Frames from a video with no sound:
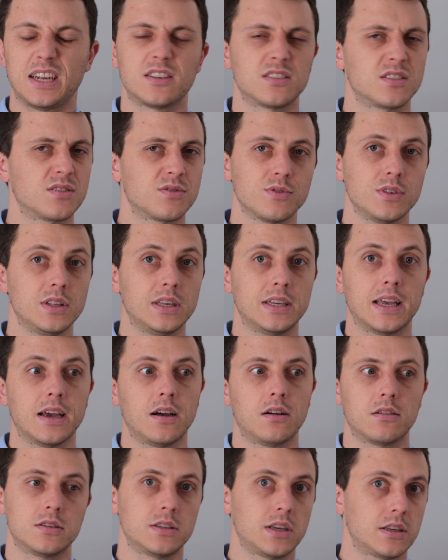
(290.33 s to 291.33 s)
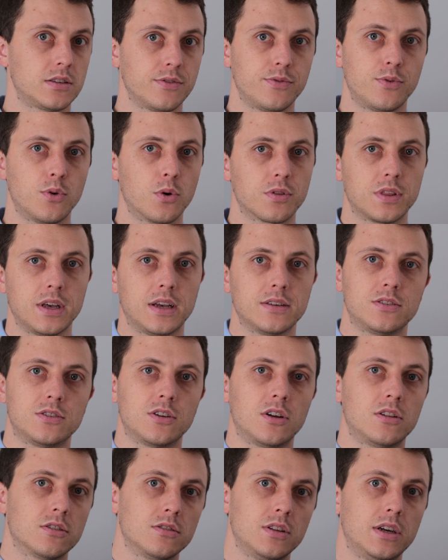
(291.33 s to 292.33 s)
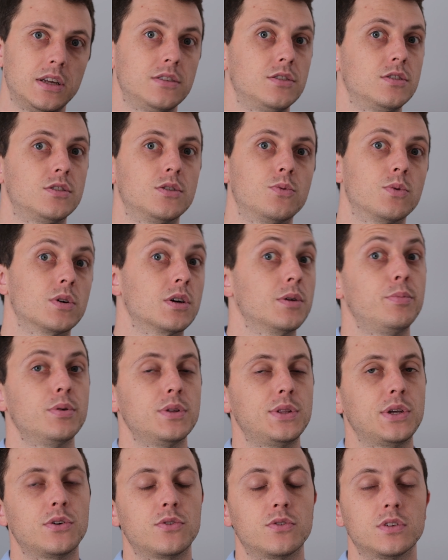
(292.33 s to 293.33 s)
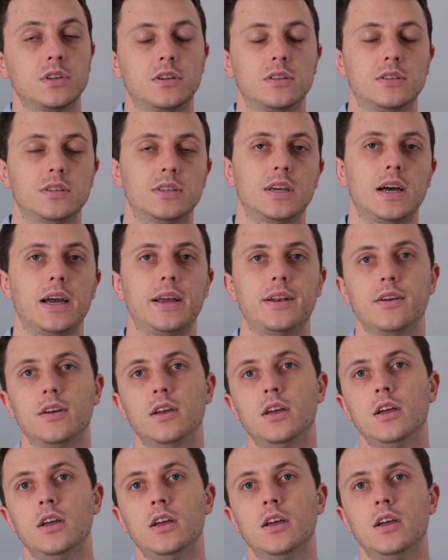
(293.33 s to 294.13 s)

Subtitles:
doesn't really count because that's a $4,000 lens, so we're gonna put that over there to the side.